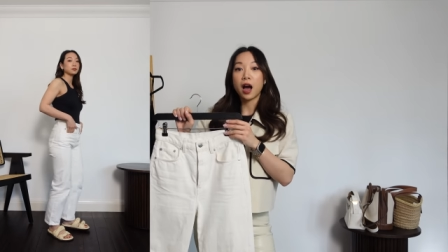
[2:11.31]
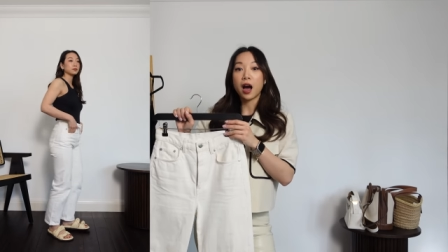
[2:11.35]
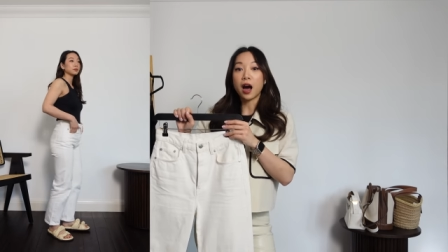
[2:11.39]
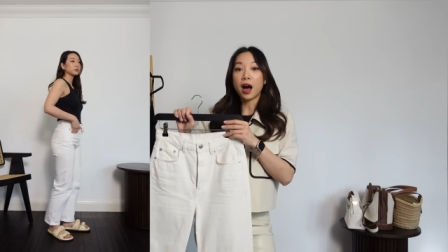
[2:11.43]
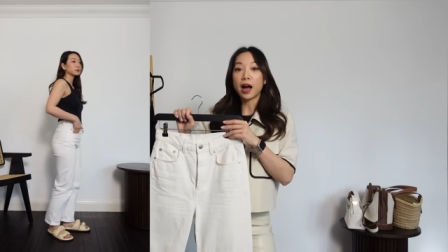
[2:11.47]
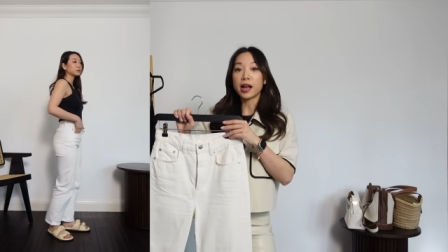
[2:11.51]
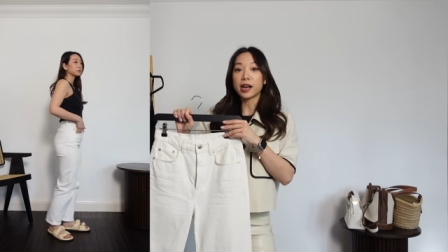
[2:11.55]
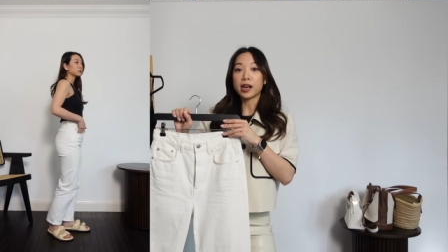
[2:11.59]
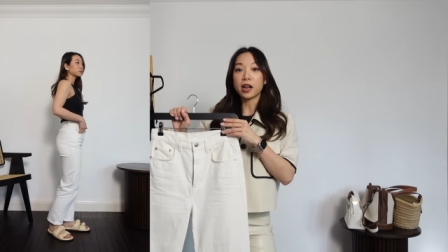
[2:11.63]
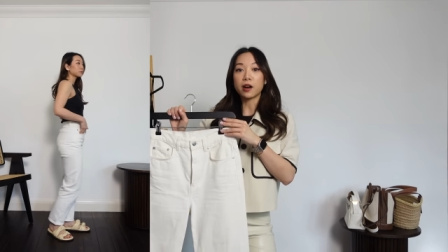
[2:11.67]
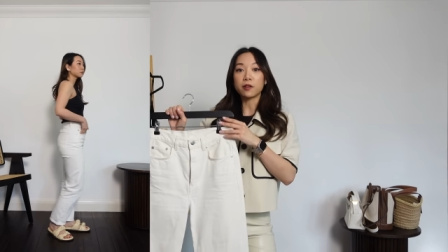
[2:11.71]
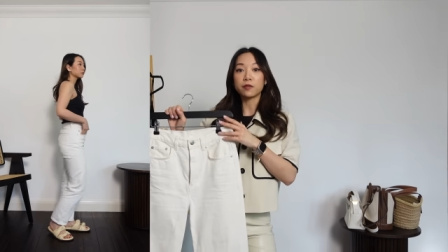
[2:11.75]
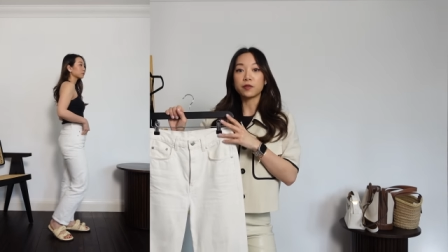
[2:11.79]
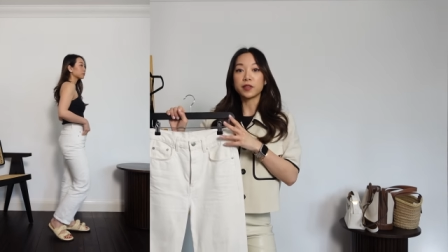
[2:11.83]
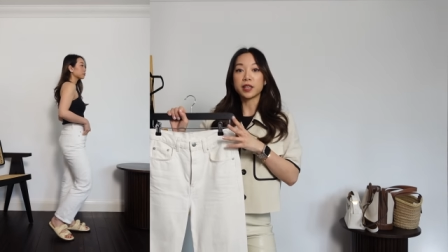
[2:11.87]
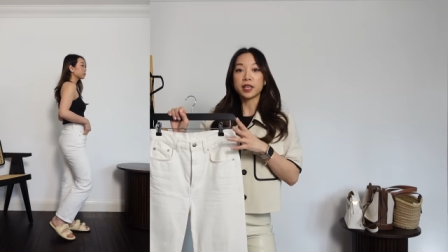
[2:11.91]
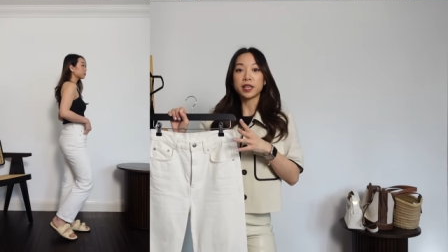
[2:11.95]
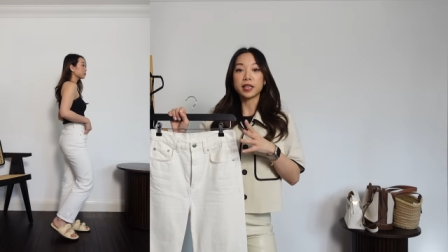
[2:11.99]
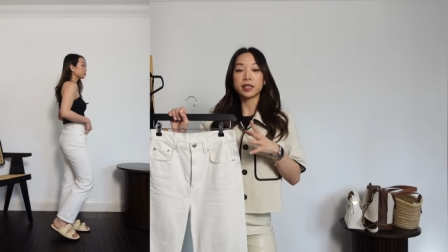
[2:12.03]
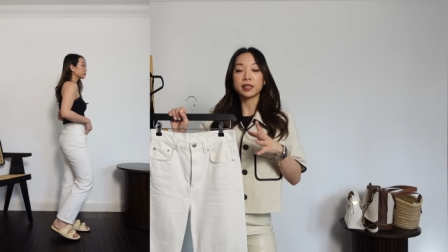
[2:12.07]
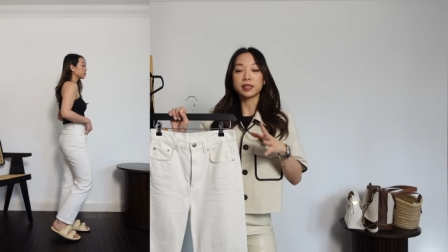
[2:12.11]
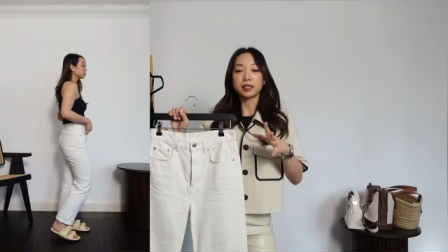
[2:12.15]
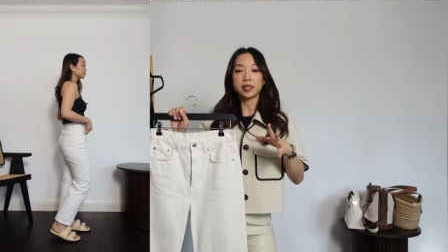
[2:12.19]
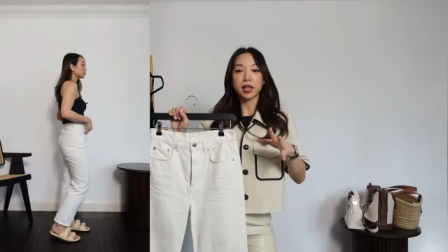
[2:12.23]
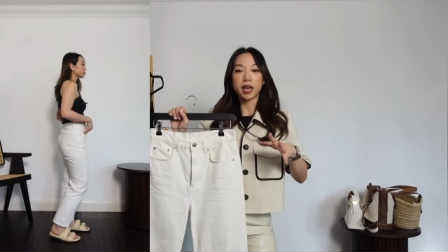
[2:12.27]
I love
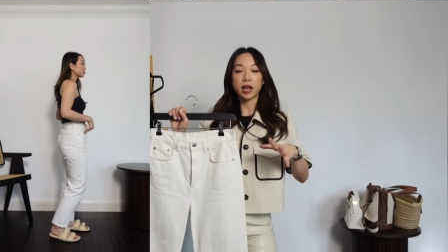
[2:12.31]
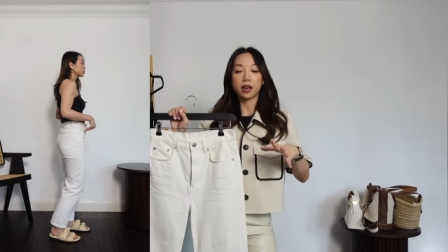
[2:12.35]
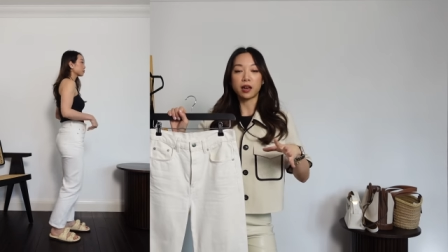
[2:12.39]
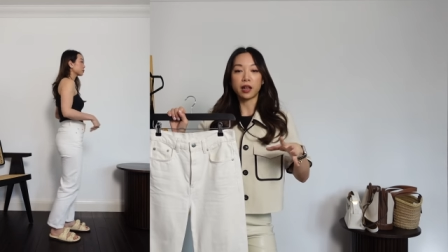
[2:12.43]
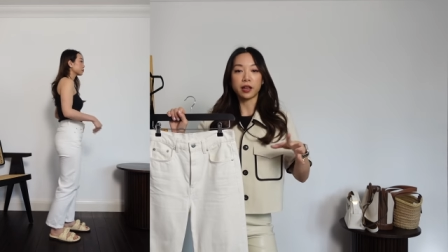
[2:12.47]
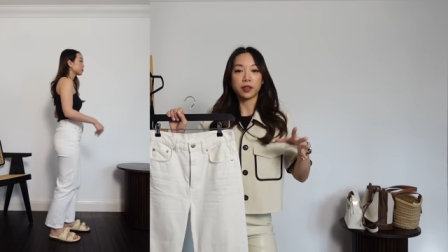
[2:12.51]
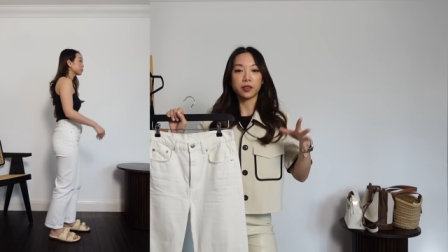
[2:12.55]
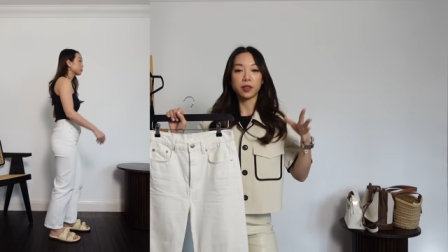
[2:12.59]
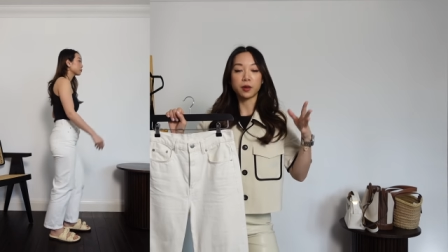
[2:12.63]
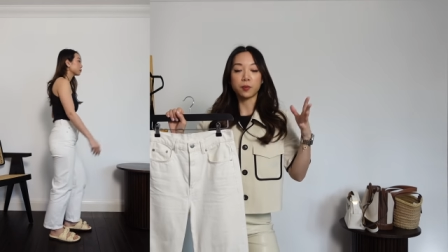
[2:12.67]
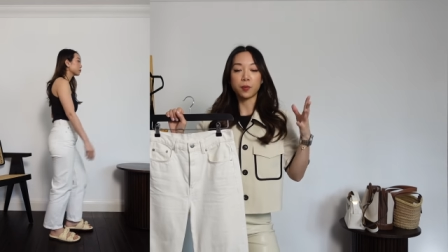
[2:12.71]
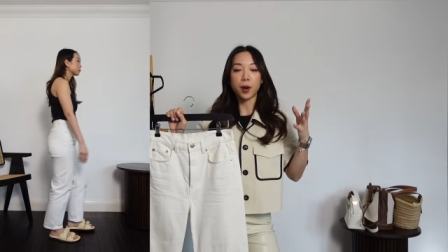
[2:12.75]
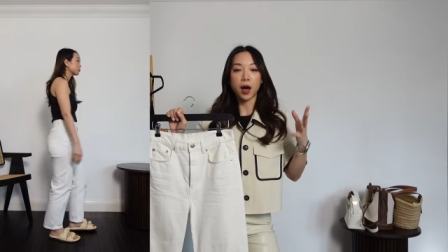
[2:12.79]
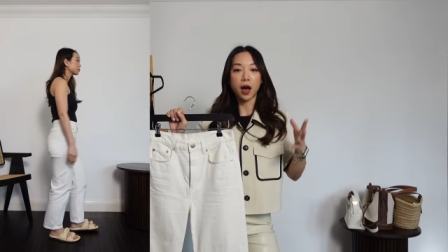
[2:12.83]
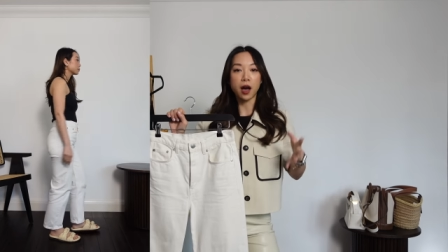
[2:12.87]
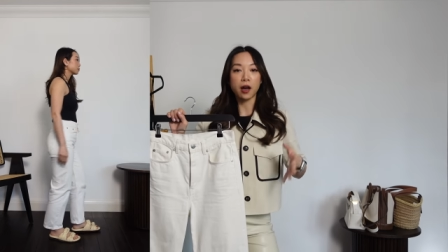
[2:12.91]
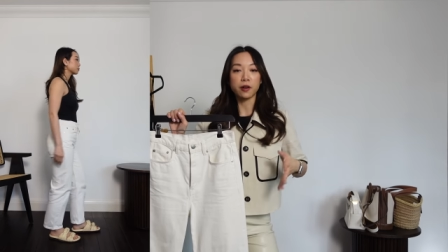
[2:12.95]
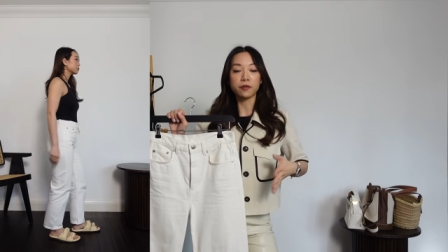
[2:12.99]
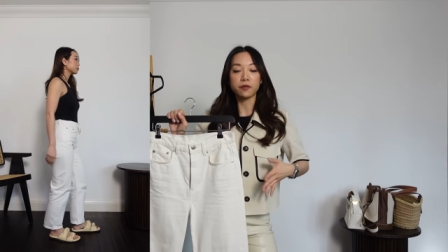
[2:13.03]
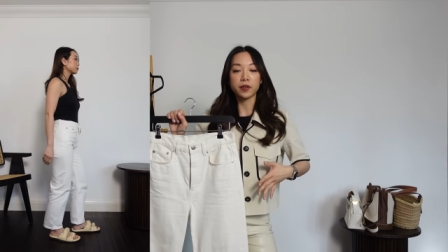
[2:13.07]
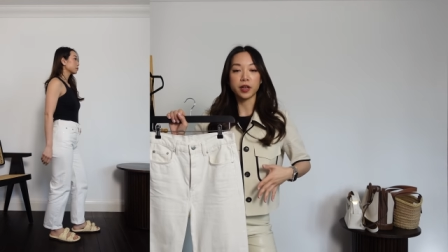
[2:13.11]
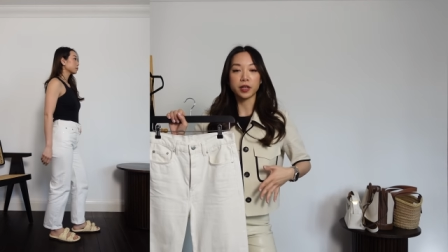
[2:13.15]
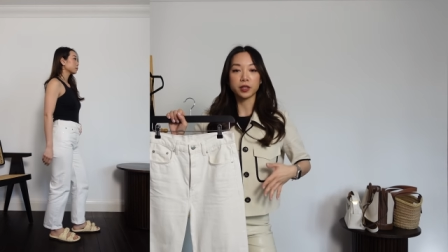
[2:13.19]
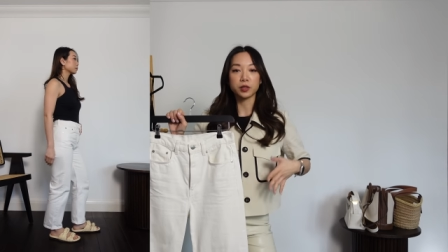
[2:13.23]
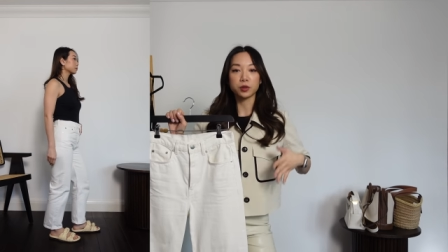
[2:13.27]
these. They're like the
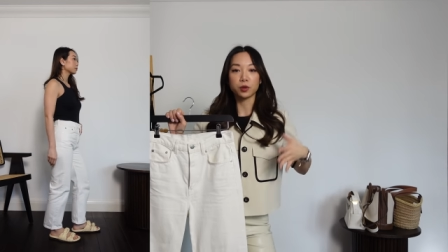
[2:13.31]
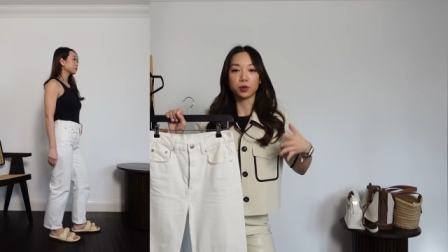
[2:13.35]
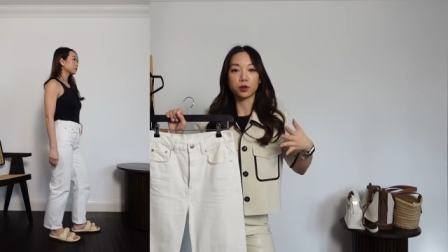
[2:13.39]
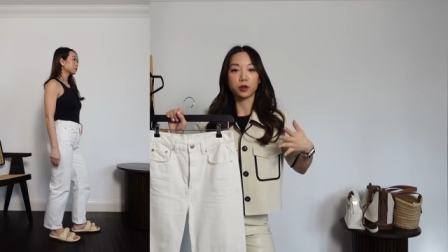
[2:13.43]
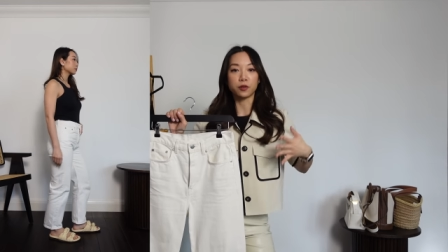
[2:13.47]
perfect sort